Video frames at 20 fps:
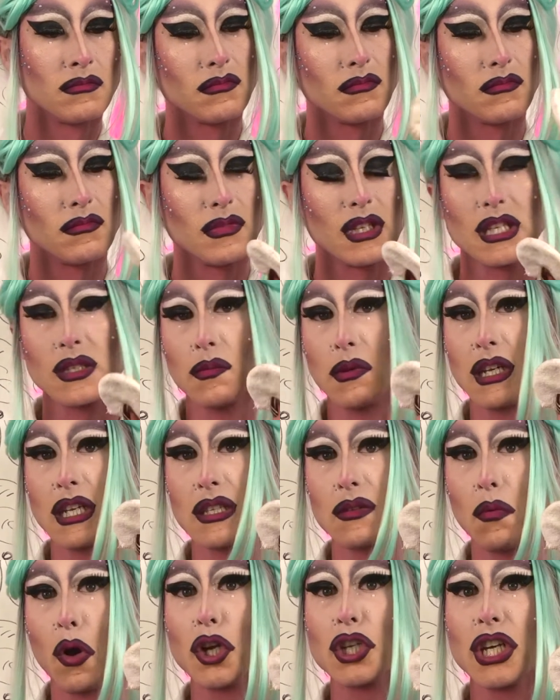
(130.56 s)
This one needs
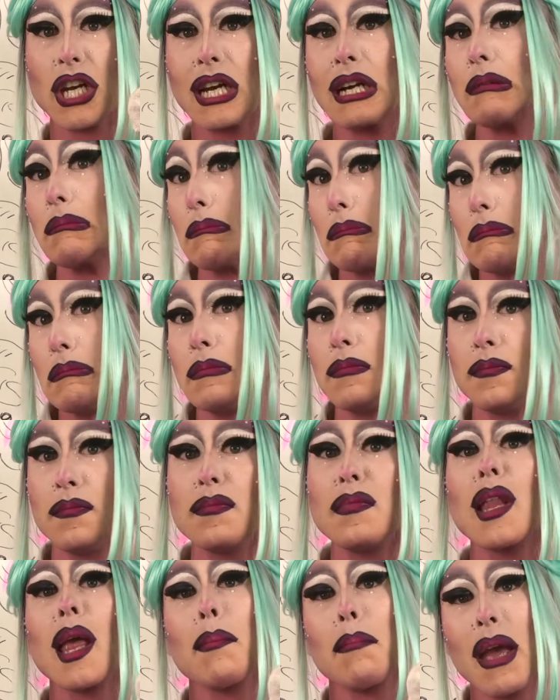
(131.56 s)
washing,
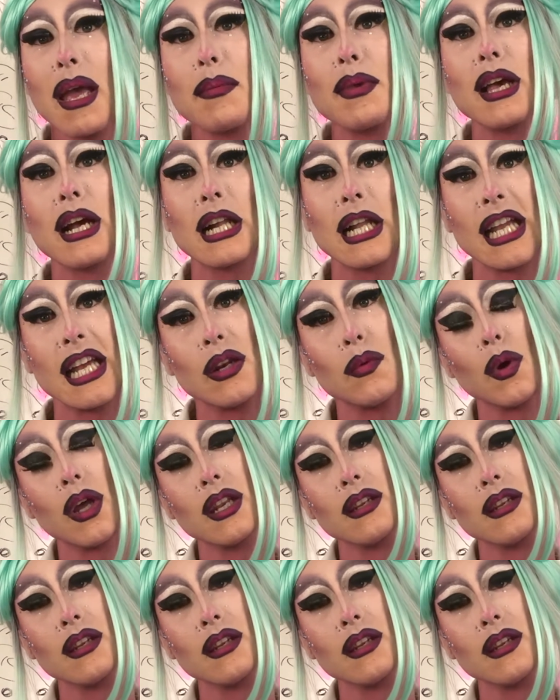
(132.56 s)
maybe a clean one.